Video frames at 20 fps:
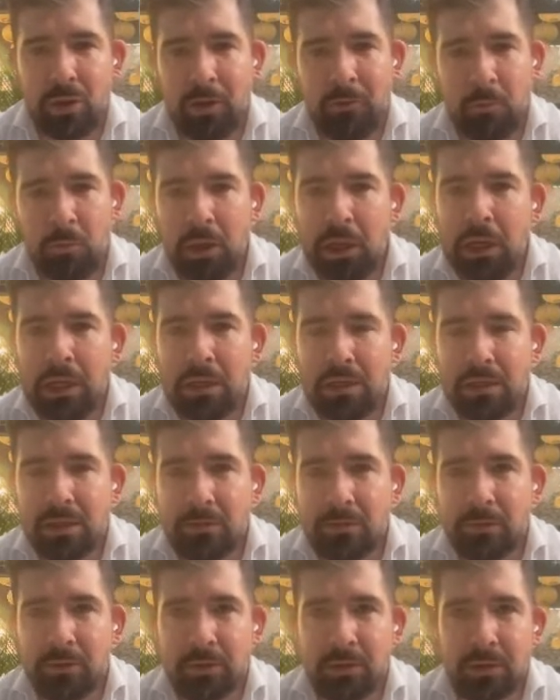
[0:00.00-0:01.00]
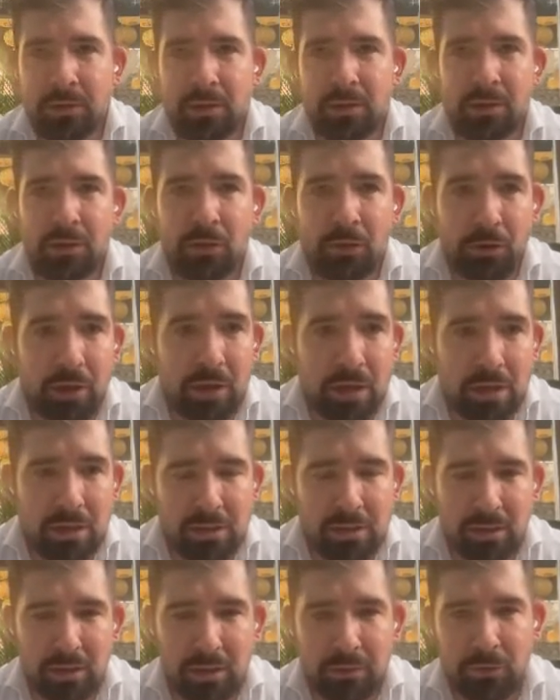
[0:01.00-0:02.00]
You have millions of
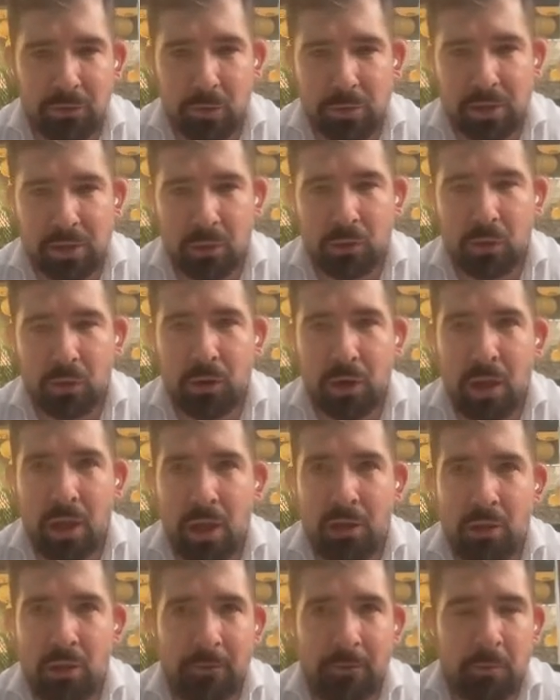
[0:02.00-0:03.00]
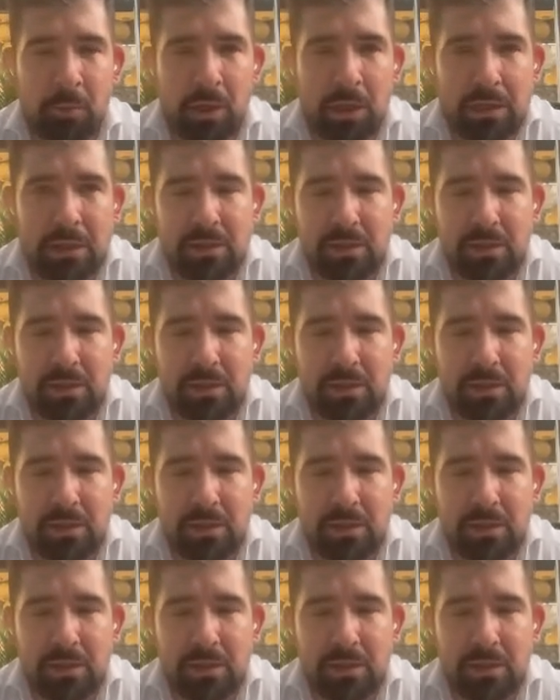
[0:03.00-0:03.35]
Koreans from South Korea. You have